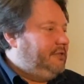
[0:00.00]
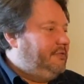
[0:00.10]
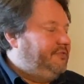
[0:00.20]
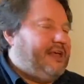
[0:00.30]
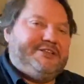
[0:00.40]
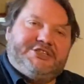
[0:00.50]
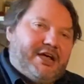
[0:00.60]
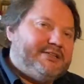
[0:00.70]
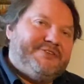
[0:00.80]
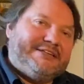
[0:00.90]
They're
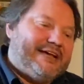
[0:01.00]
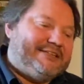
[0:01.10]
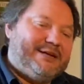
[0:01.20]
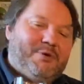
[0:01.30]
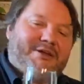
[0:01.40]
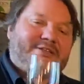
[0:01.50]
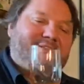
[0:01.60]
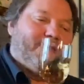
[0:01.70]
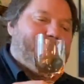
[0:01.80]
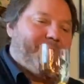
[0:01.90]
just fantastic wines.
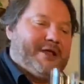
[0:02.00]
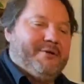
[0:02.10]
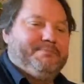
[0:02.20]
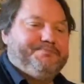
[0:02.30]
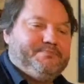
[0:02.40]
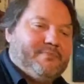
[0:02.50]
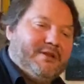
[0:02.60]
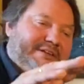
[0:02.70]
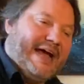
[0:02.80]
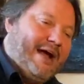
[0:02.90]
So here we go.
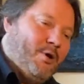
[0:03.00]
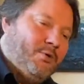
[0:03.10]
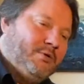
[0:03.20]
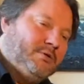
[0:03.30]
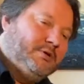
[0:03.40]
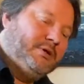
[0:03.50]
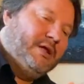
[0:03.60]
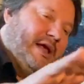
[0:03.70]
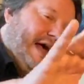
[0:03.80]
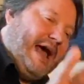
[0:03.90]
Dow,
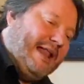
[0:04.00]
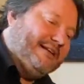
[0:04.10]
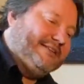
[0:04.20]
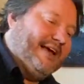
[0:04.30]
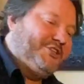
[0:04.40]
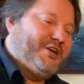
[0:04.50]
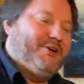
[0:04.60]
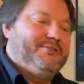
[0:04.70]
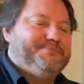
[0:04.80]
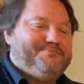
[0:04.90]

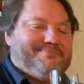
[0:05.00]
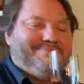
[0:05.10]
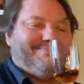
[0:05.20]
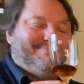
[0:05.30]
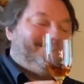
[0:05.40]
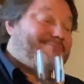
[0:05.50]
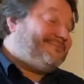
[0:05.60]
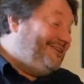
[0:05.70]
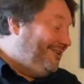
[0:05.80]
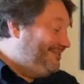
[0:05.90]
Alentejo.
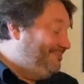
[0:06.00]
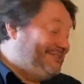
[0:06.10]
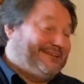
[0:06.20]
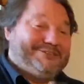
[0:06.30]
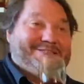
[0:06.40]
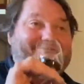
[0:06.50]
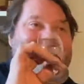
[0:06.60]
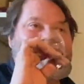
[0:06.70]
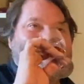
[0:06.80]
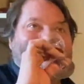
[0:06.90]
God, it puts such a smile
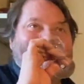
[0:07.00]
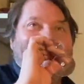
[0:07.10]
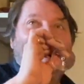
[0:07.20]
on my face.